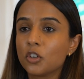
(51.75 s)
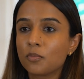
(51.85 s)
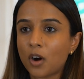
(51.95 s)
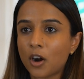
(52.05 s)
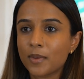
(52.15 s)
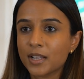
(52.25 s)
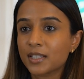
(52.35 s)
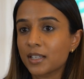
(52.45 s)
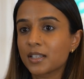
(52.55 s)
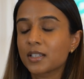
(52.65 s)
Prime
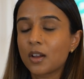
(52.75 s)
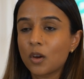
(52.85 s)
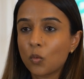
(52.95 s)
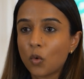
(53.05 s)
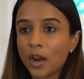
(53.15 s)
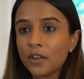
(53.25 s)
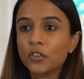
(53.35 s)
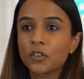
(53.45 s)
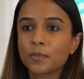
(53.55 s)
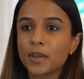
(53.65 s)
Minister's wife,
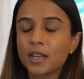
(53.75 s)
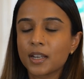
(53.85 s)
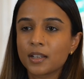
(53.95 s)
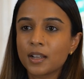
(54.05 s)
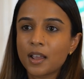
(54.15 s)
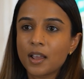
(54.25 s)
who has been in